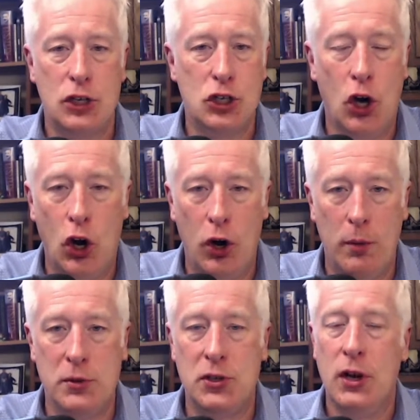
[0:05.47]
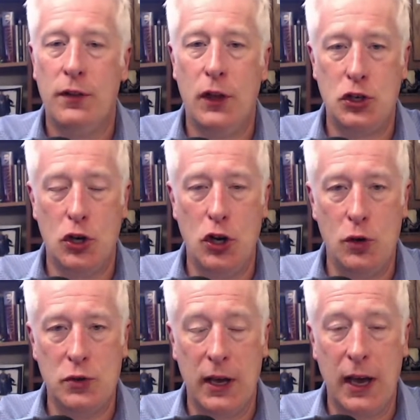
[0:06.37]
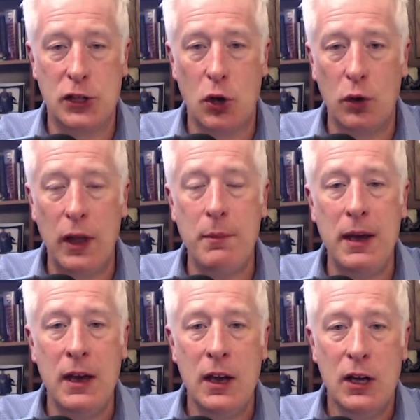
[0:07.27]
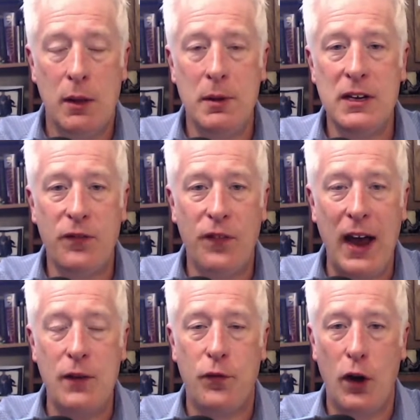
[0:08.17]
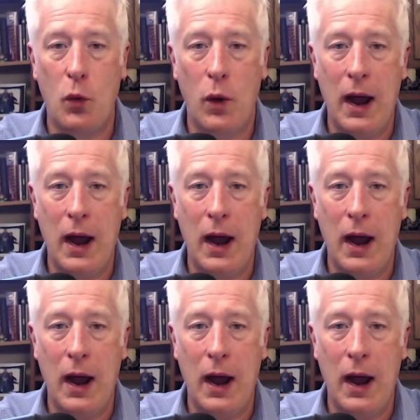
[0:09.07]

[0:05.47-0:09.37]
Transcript: terms that you're using. And so let me define for you what I